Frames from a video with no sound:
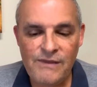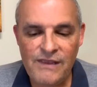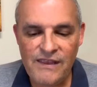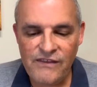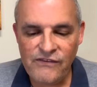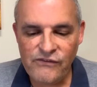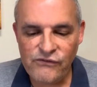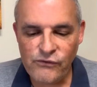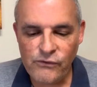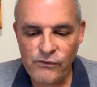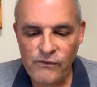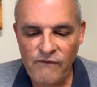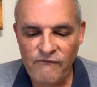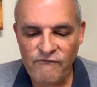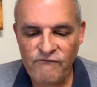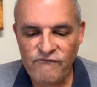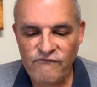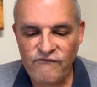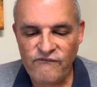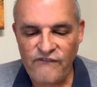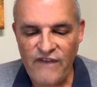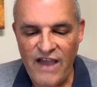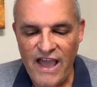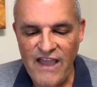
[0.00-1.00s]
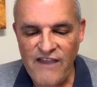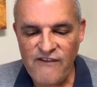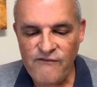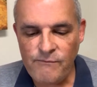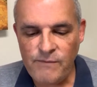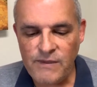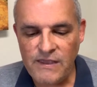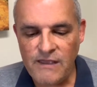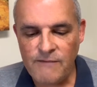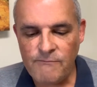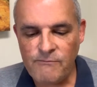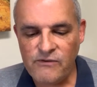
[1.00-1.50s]
Eastern, 5
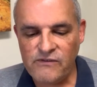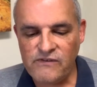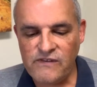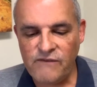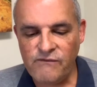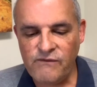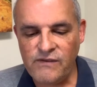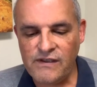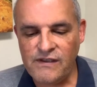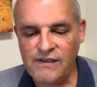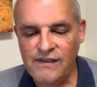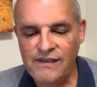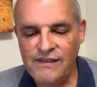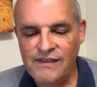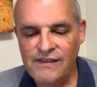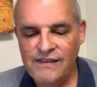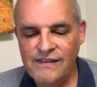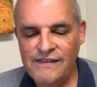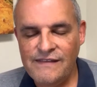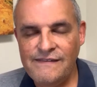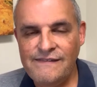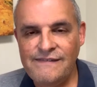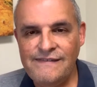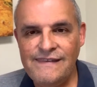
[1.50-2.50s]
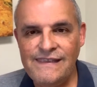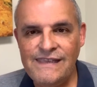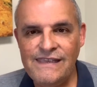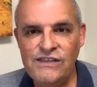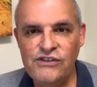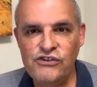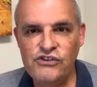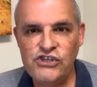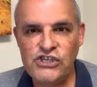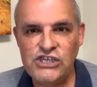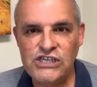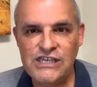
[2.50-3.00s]
p.m. Pacific,
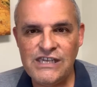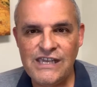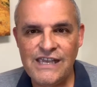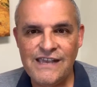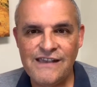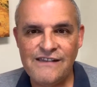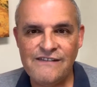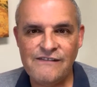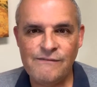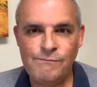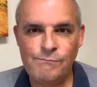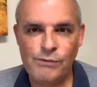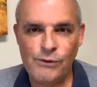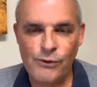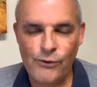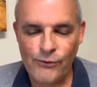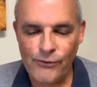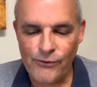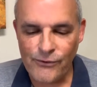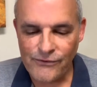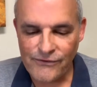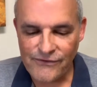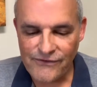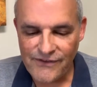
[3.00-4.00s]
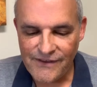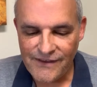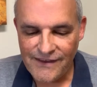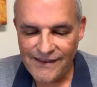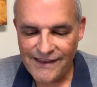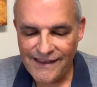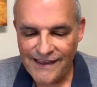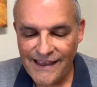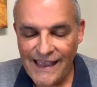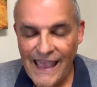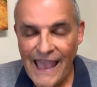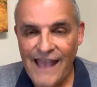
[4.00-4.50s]
D&G Explorers
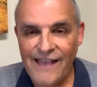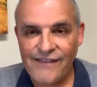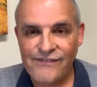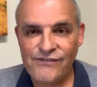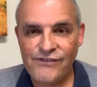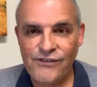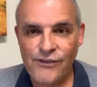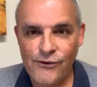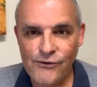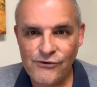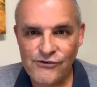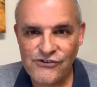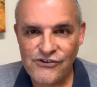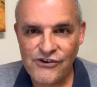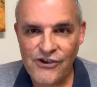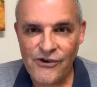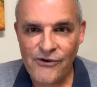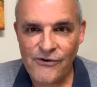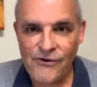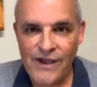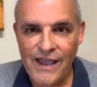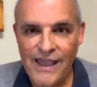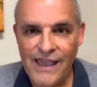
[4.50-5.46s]
has their show.